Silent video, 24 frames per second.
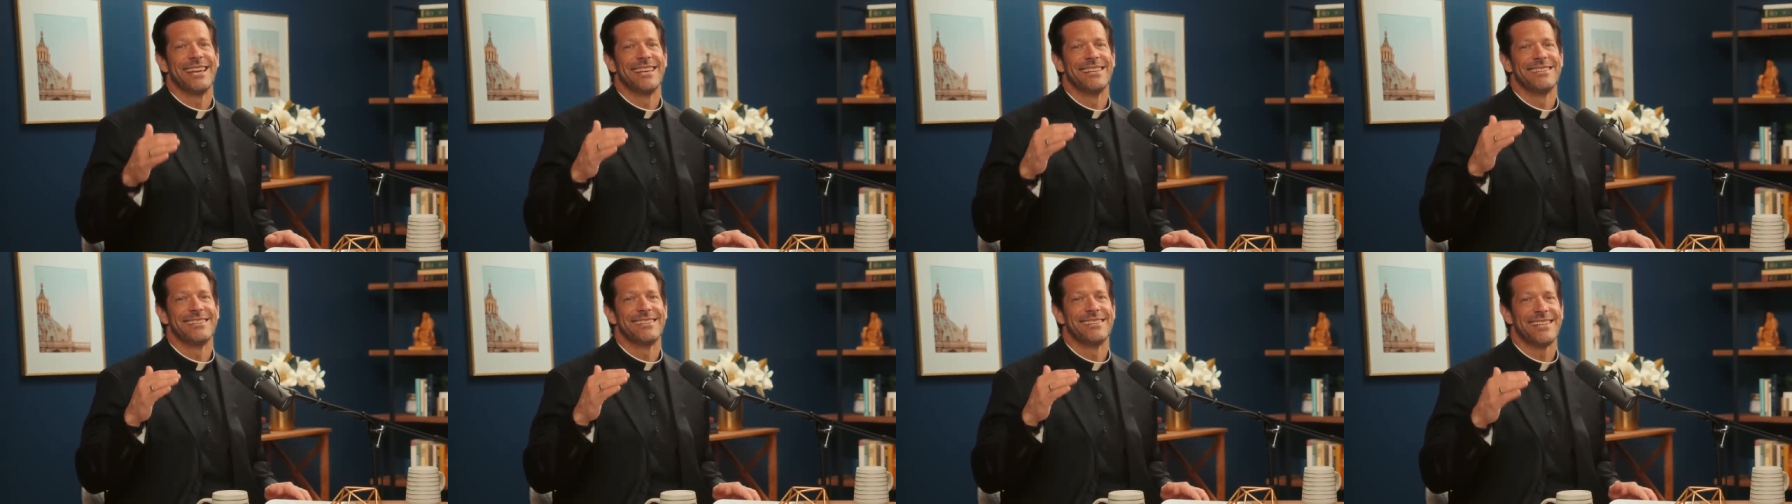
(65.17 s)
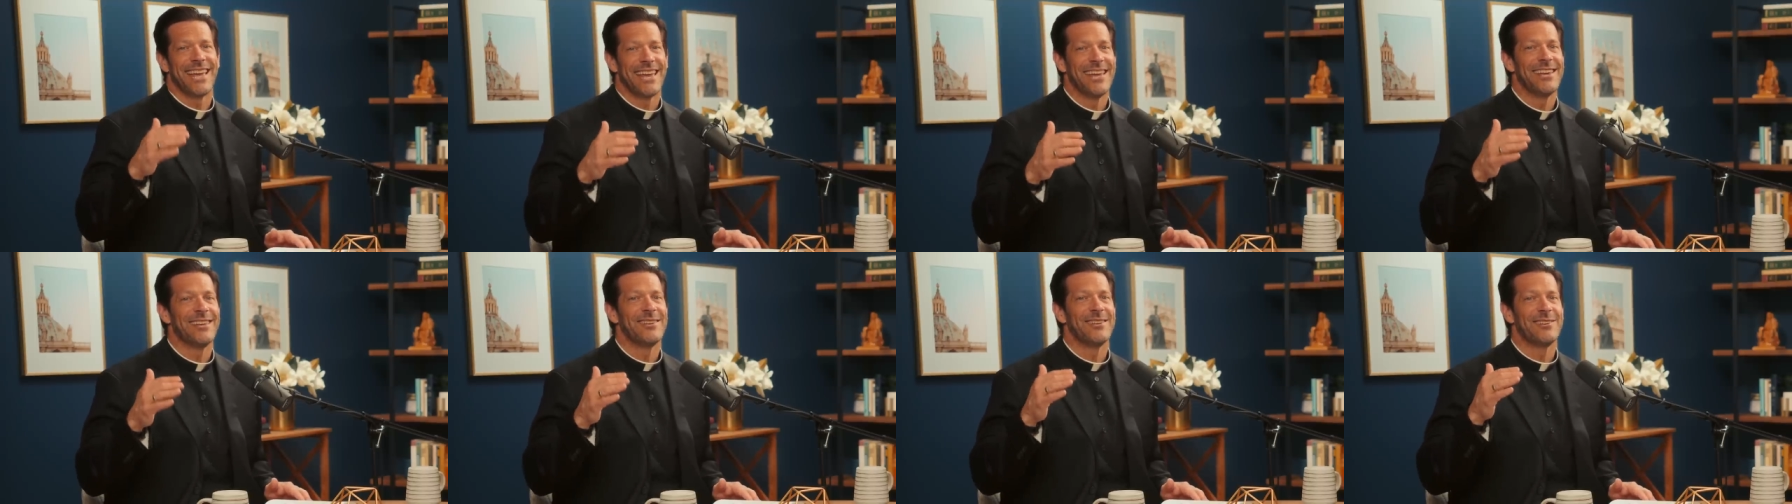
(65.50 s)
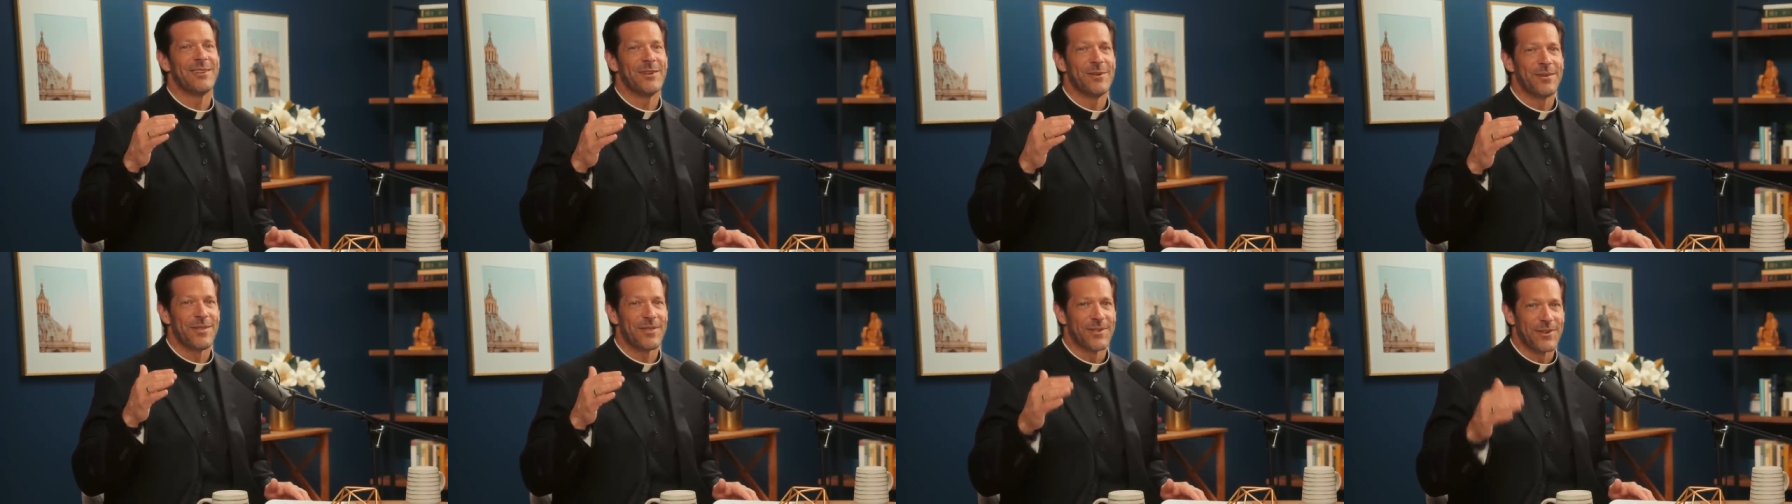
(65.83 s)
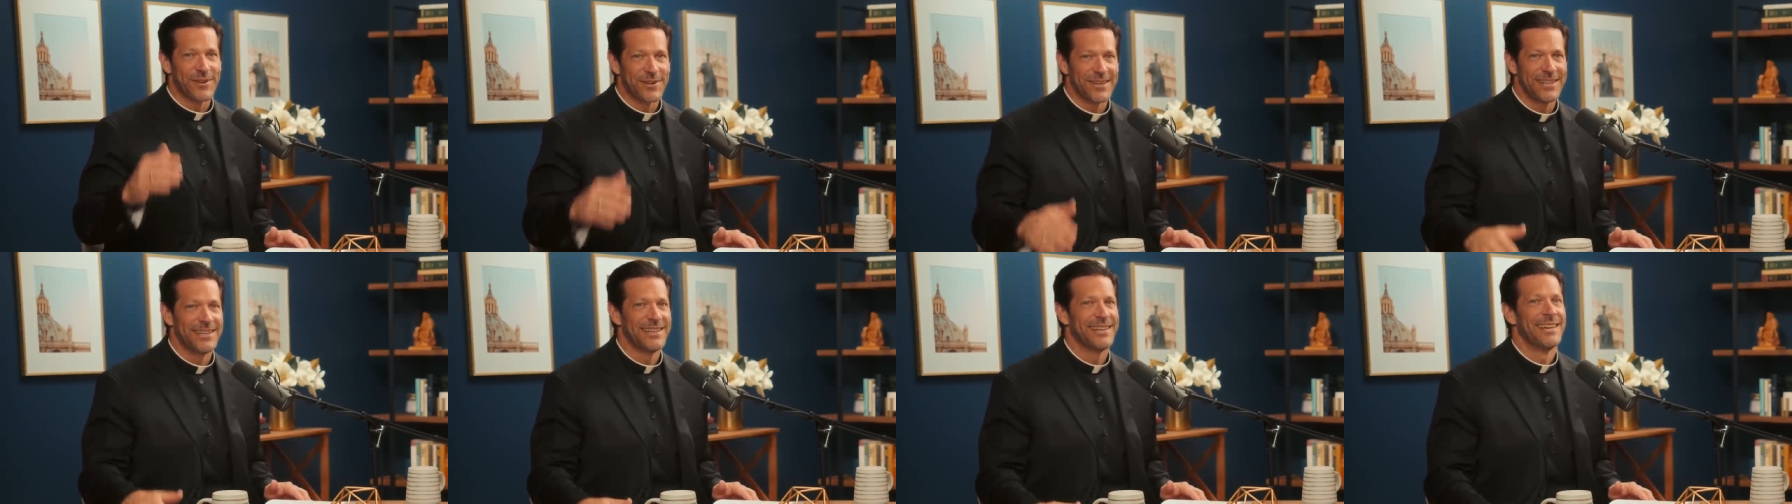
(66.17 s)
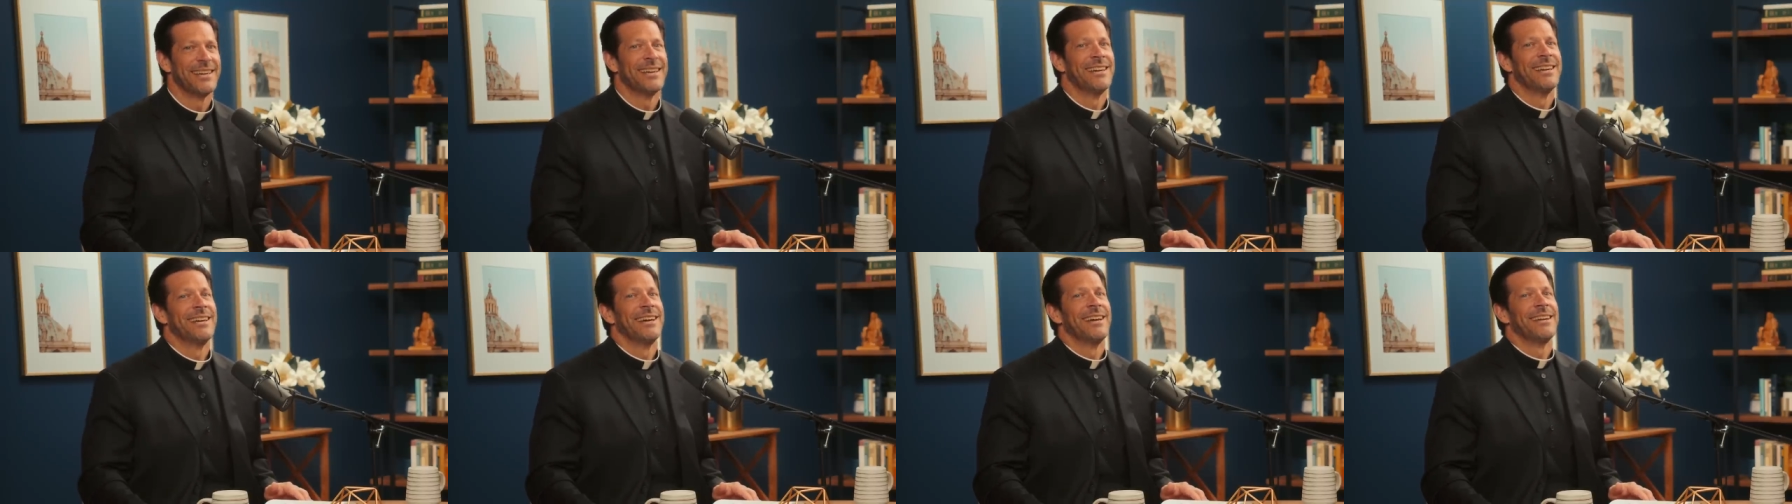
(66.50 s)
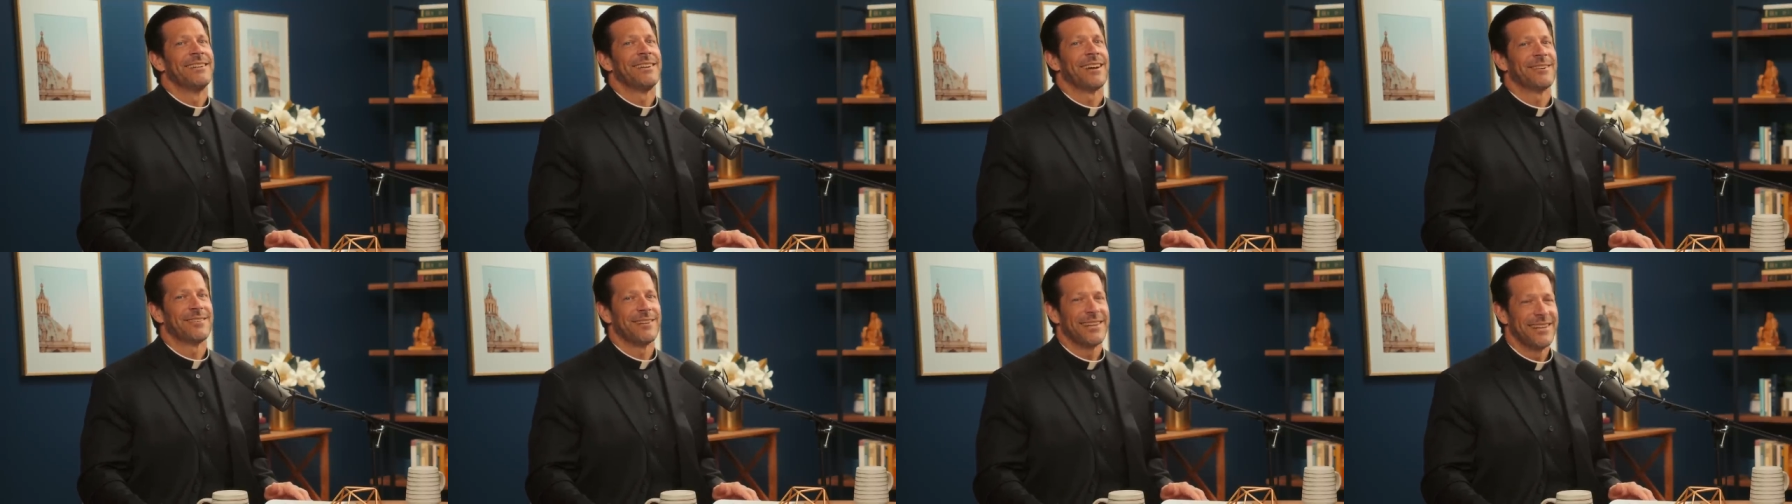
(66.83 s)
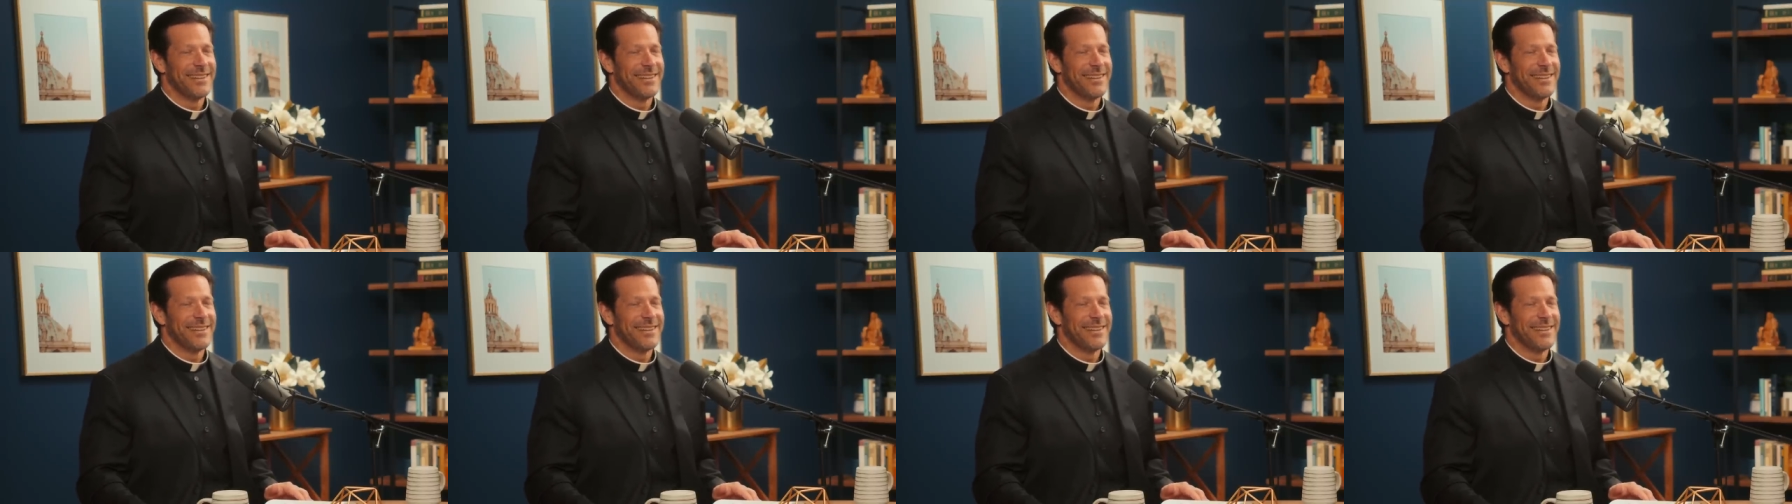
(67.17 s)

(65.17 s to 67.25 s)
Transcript: is day 230. Dr.